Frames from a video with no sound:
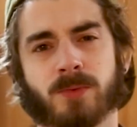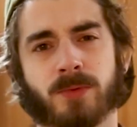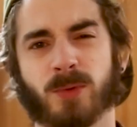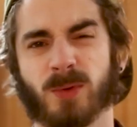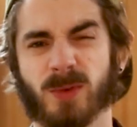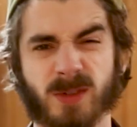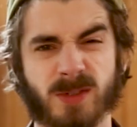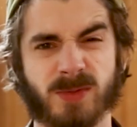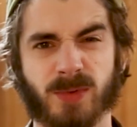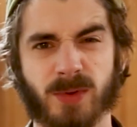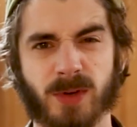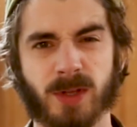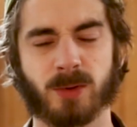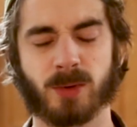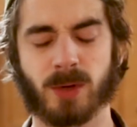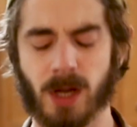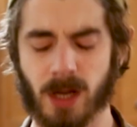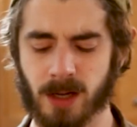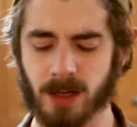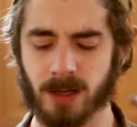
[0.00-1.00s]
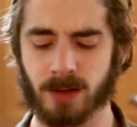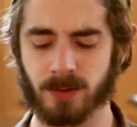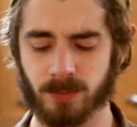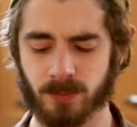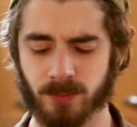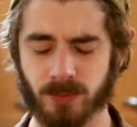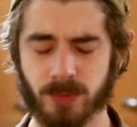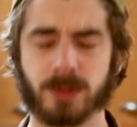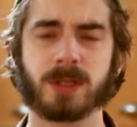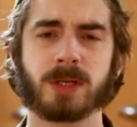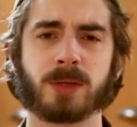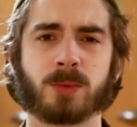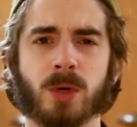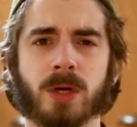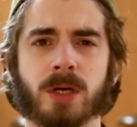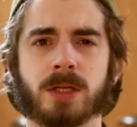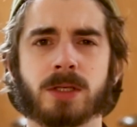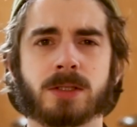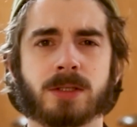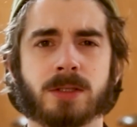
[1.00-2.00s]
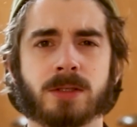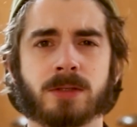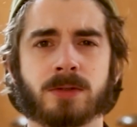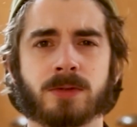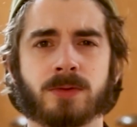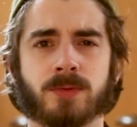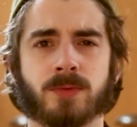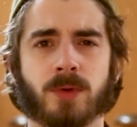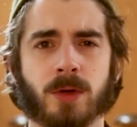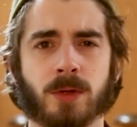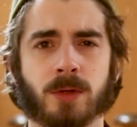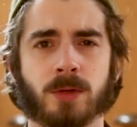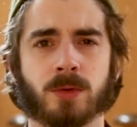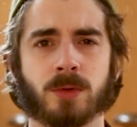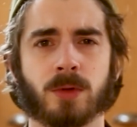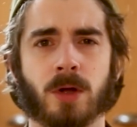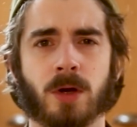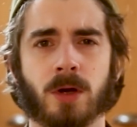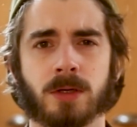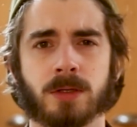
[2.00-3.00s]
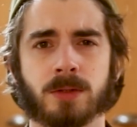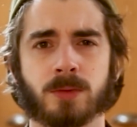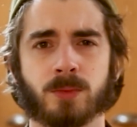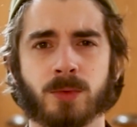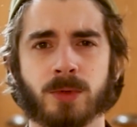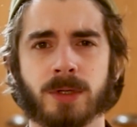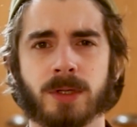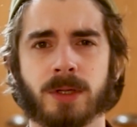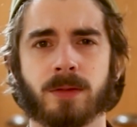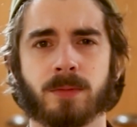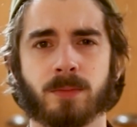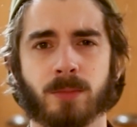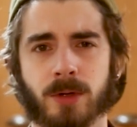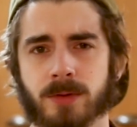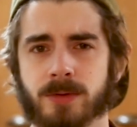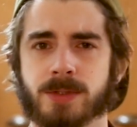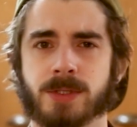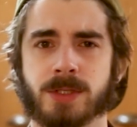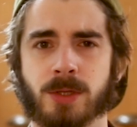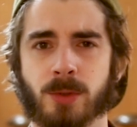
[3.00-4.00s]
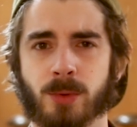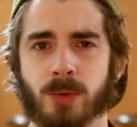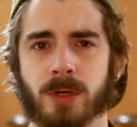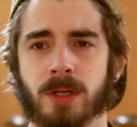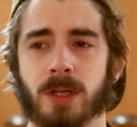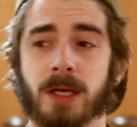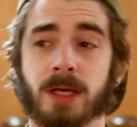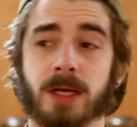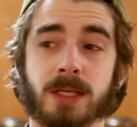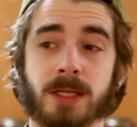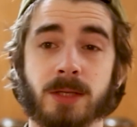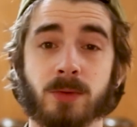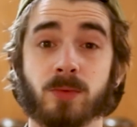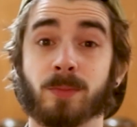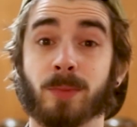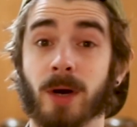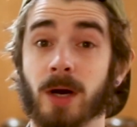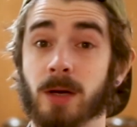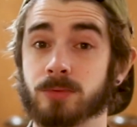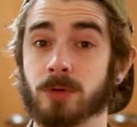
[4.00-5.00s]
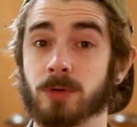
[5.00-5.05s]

For this video, I really wanted to follow along with Martha Stewart like I did with Bob